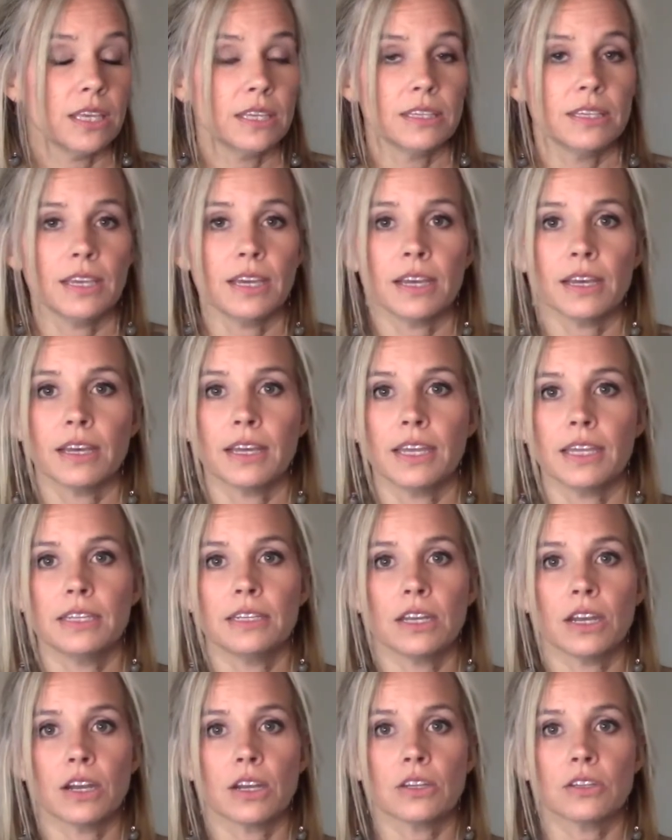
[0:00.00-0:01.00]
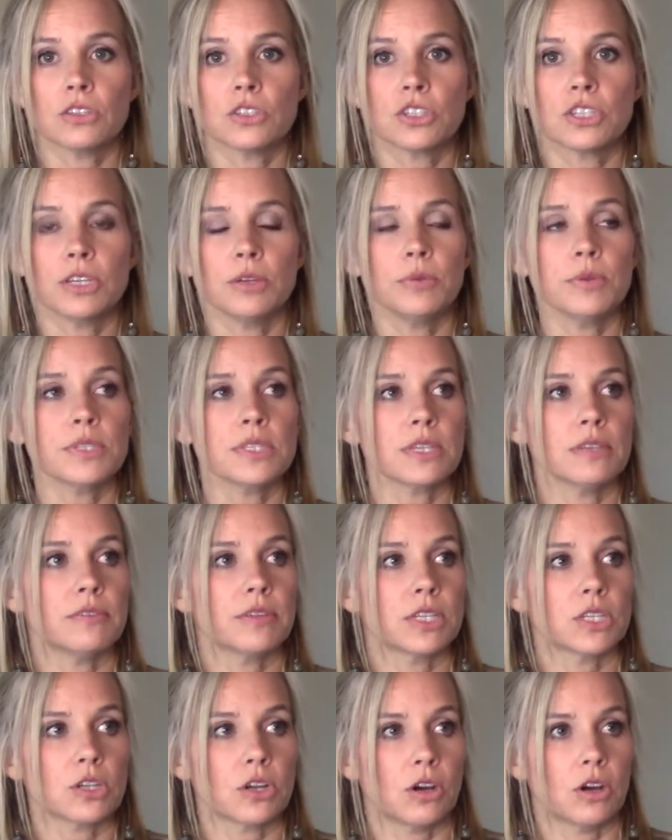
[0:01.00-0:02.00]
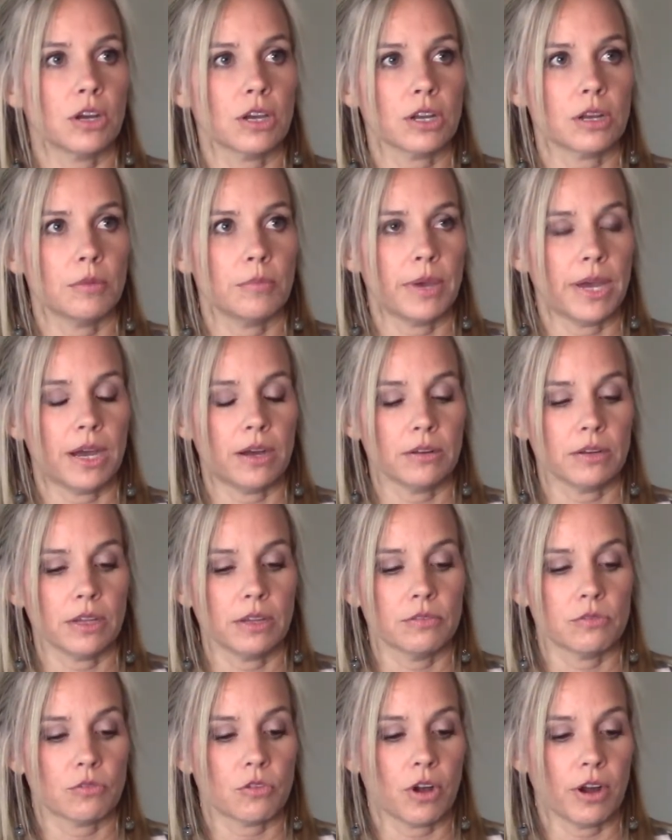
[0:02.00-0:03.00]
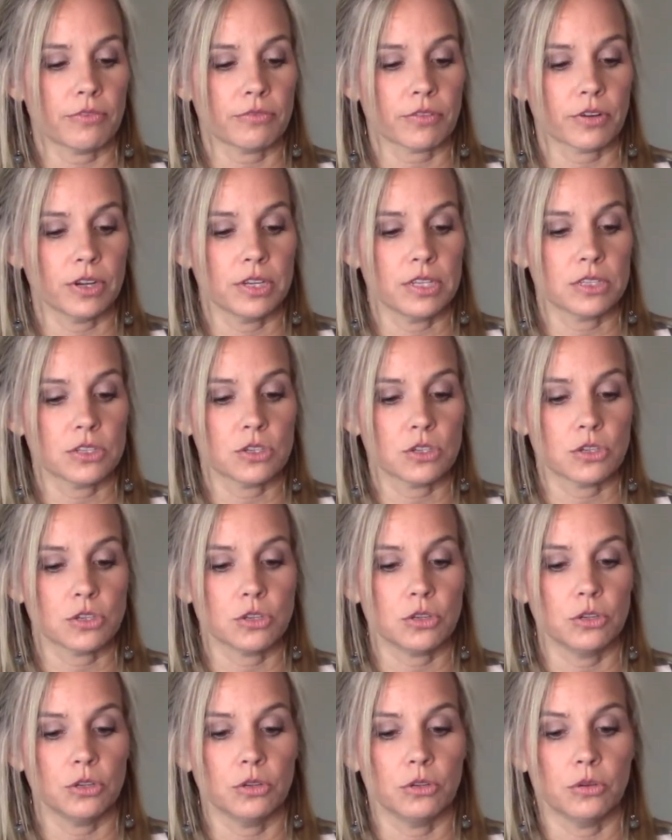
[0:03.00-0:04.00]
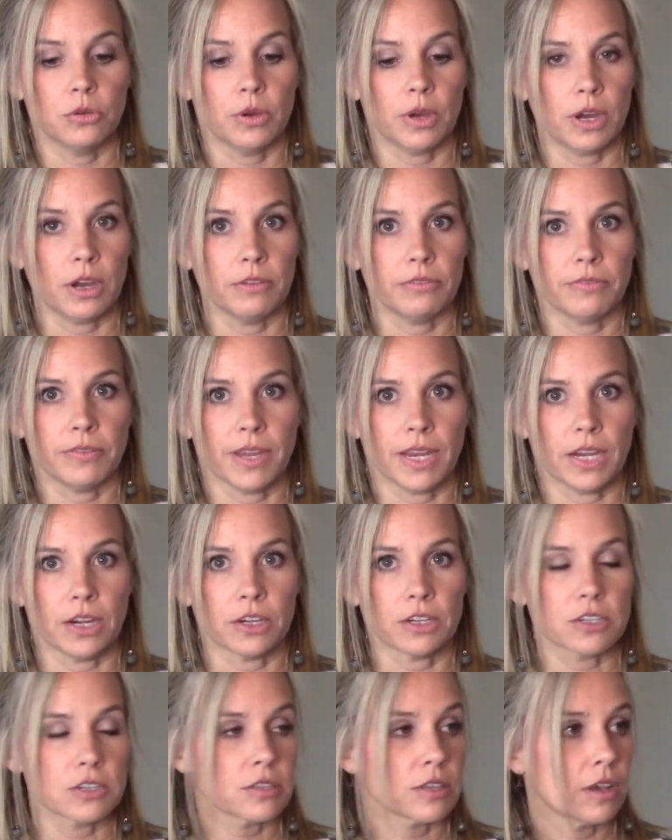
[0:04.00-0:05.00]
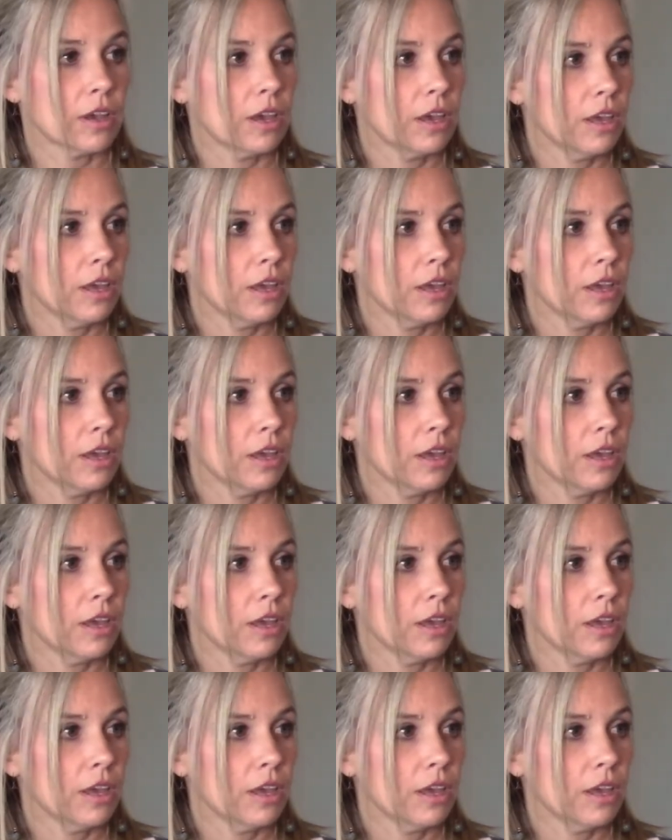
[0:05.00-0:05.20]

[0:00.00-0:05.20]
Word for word: Yeah, and uh, she was even talking about in reference to affairs.